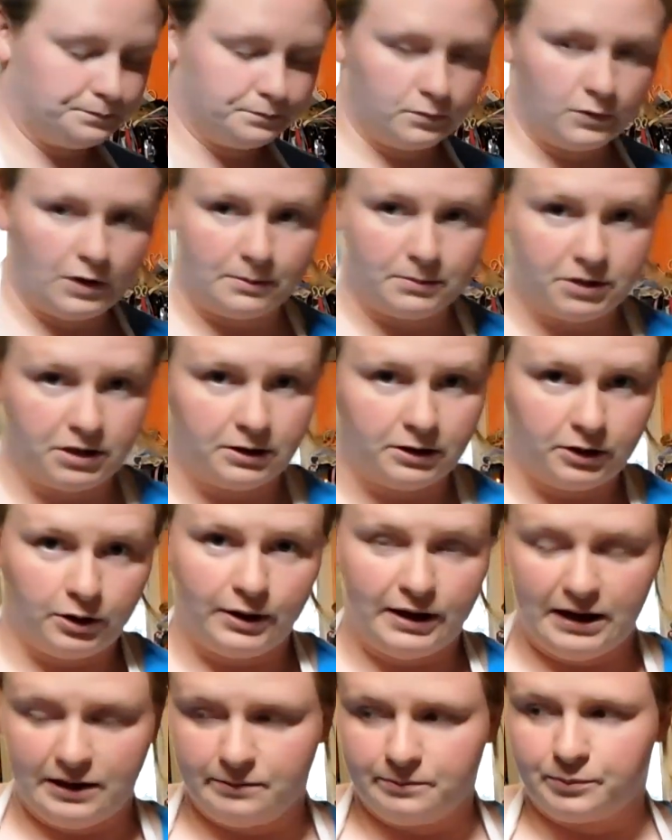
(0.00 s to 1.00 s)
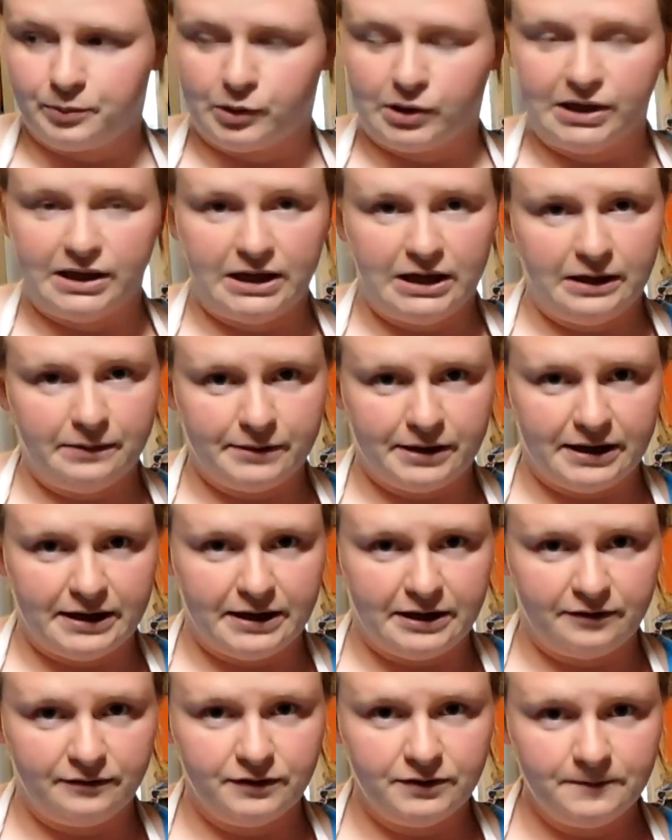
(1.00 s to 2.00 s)
I'm going to go ahead and preheat my
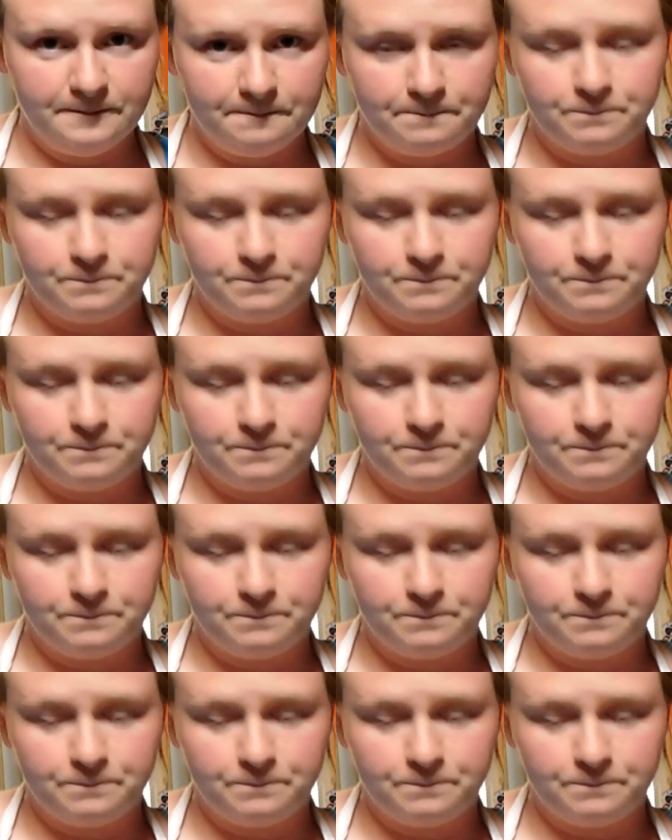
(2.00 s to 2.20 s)
oven.